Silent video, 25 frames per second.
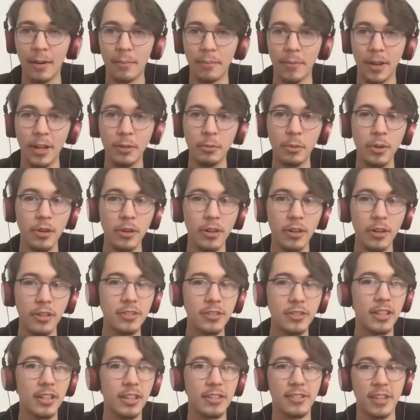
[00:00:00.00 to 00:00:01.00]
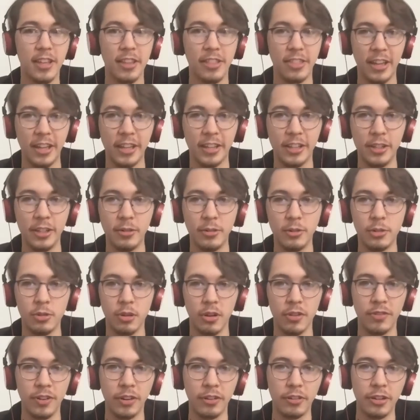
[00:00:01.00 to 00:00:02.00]
we would also like to say thank you to our
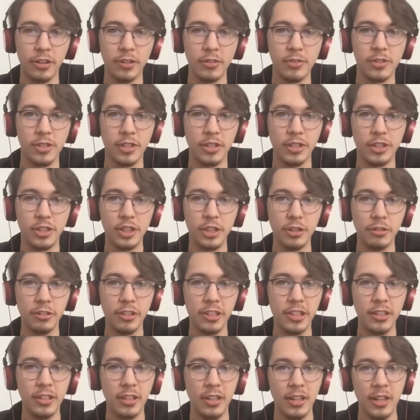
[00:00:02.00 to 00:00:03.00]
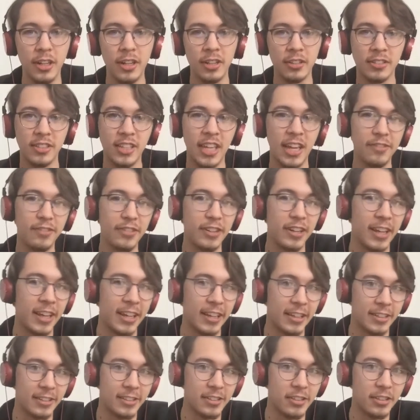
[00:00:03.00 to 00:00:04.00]
very own Centurion, Kevin
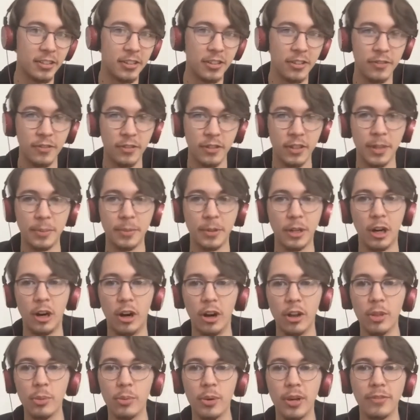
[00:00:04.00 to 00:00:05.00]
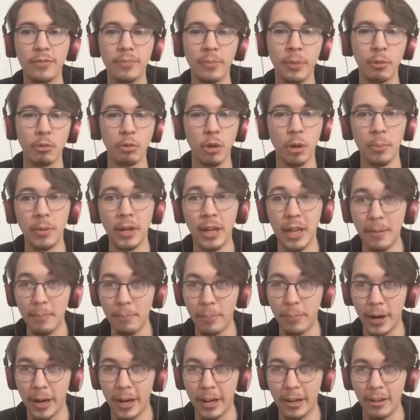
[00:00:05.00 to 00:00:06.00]
Hicks, for coming all the way from the Roman
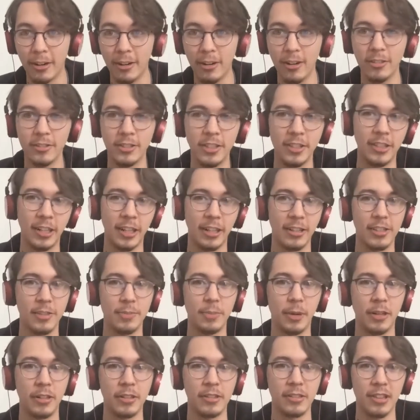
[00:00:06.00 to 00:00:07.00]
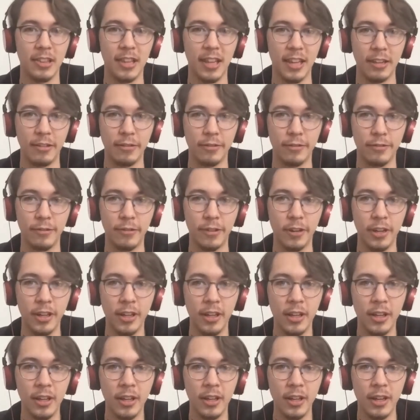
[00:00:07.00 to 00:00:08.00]
Empire to tell us about his life.
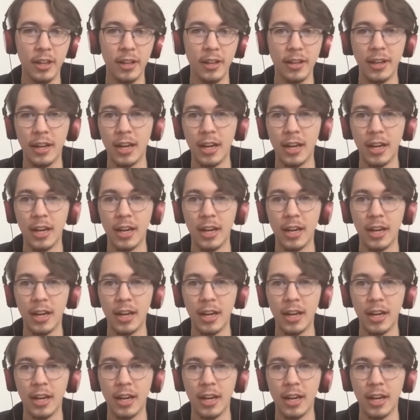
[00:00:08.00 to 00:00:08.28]
Now,